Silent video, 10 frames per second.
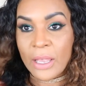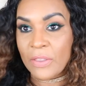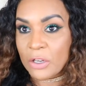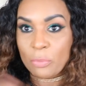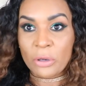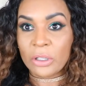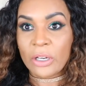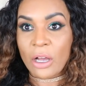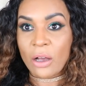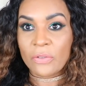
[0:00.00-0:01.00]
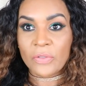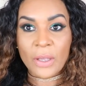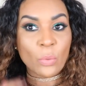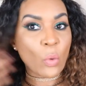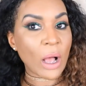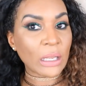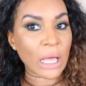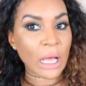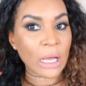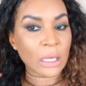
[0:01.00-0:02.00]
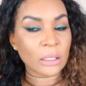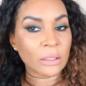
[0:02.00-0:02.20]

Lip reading: And then you pull it off, and voila,